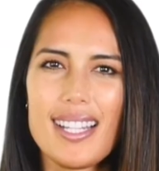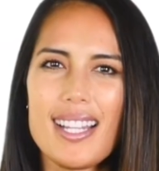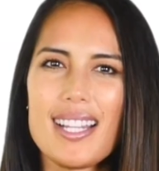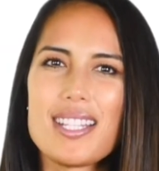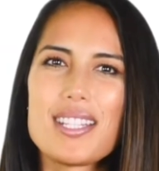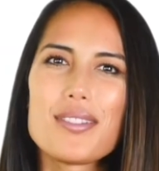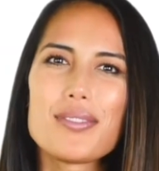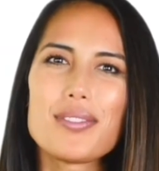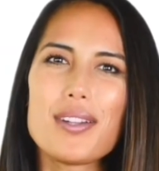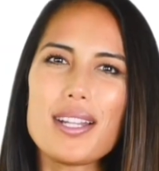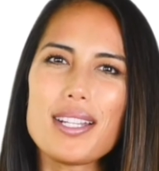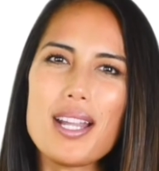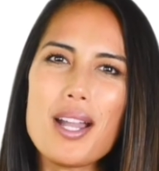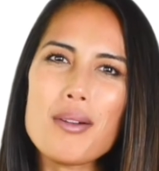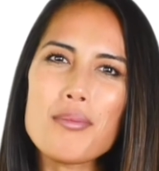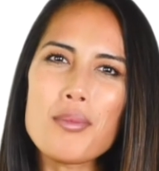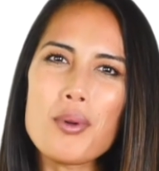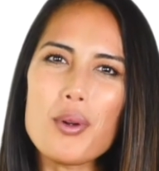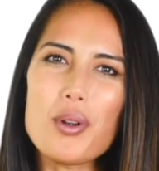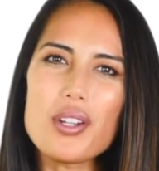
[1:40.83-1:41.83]
To find out
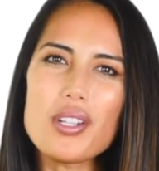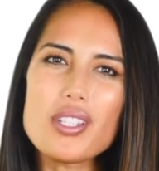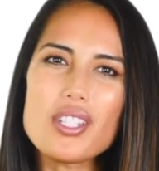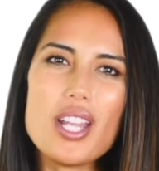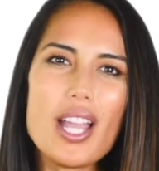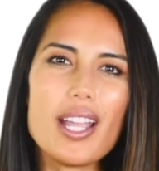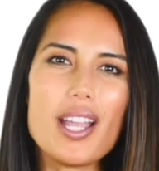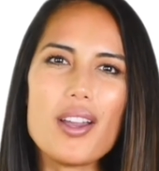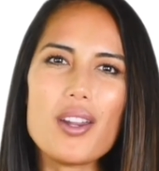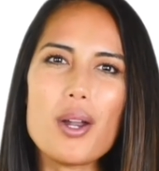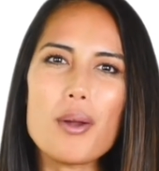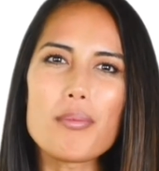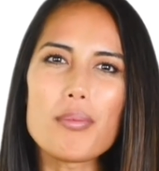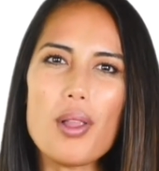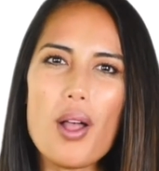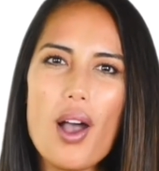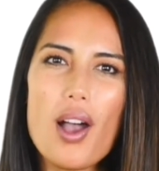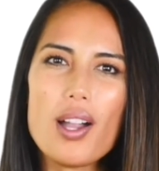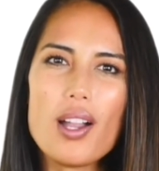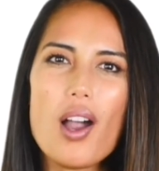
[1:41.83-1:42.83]
more, check out our
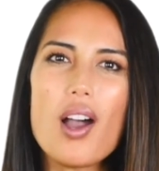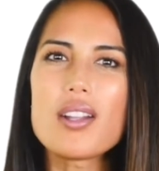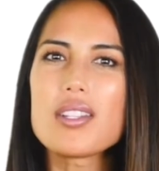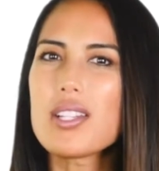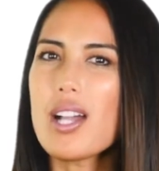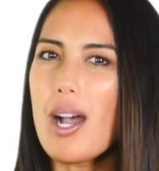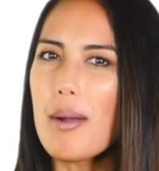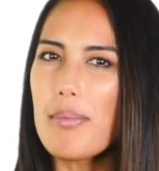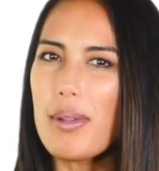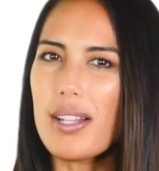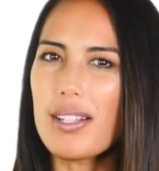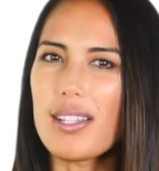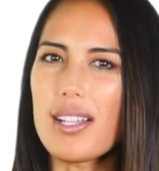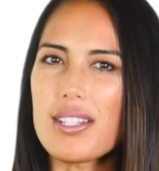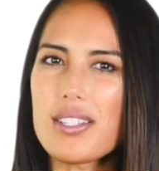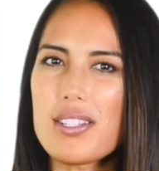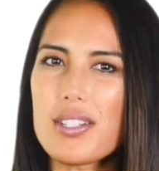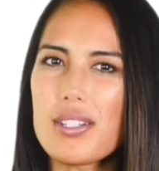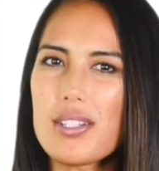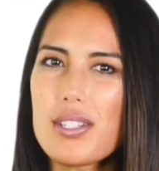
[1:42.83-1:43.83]
blog on topic
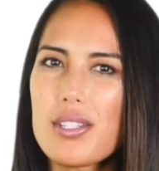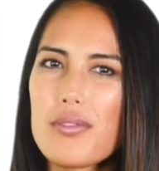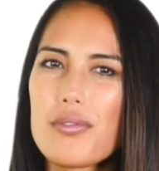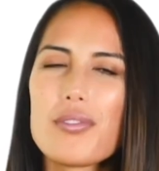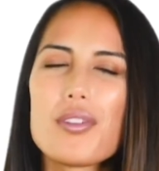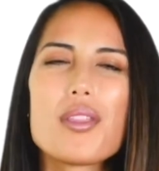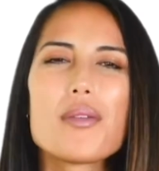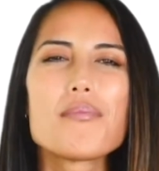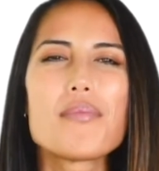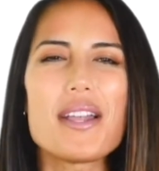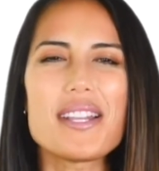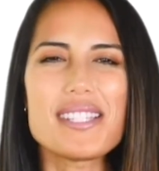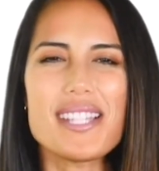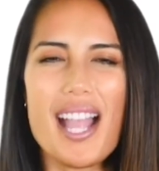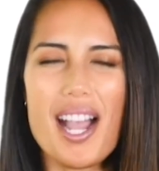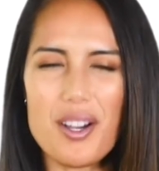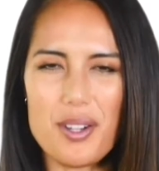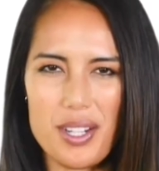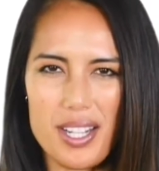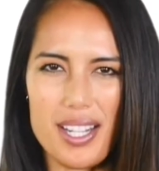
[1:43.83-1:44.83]
clusters for the best
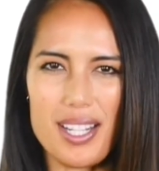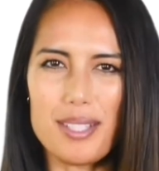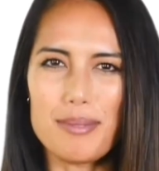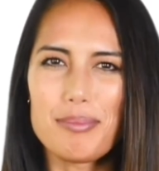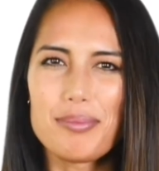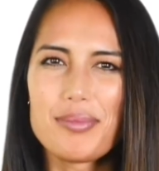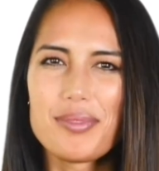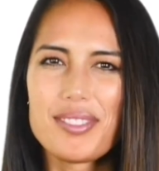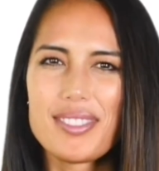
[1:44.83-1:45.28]
outcome.